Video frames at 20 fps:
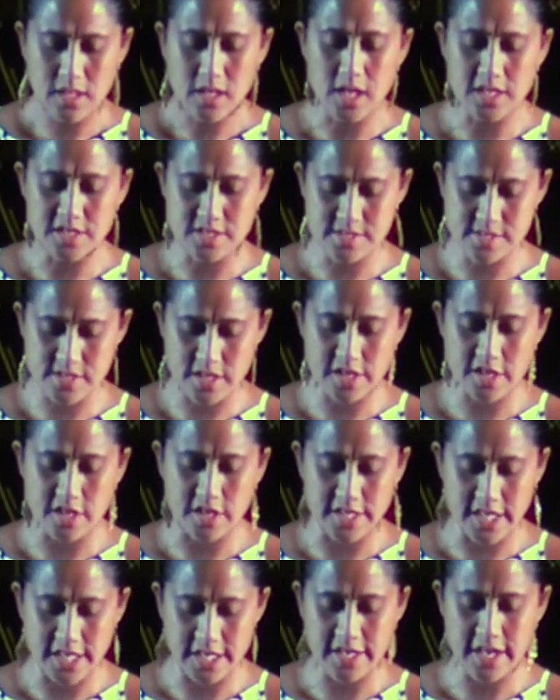I decided
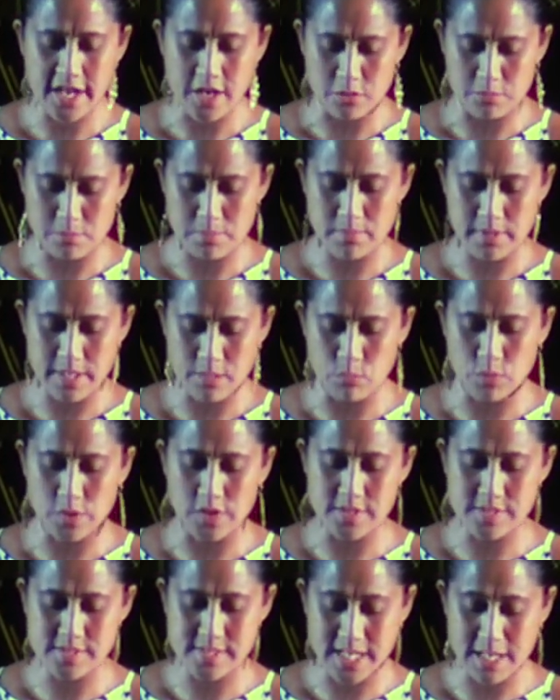I needed help and
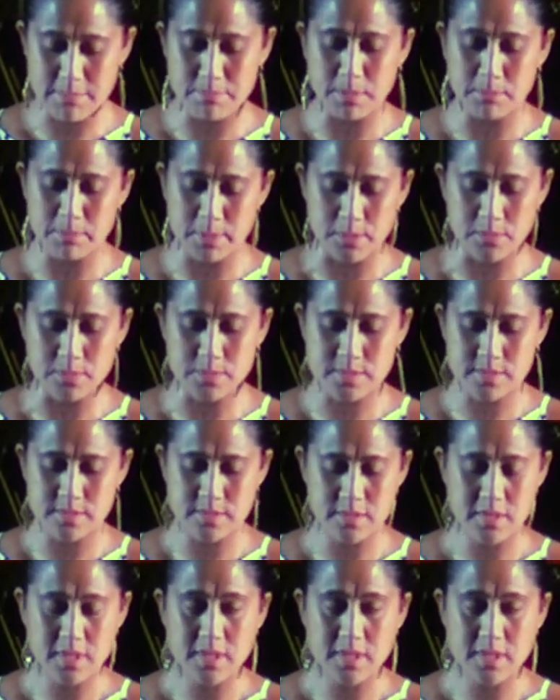wanted sleeping pills.